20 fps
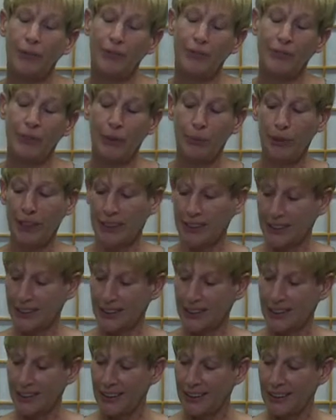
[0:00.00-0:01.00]
from his
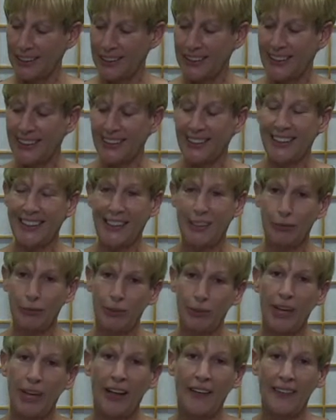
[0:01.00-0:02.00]
CD
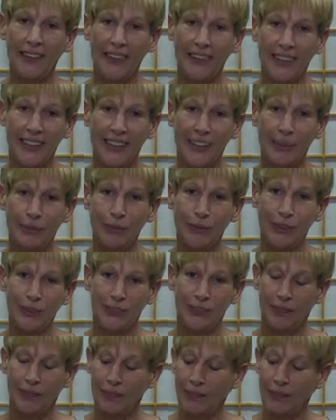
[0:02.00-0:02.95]
Beyond the Crescent Moon.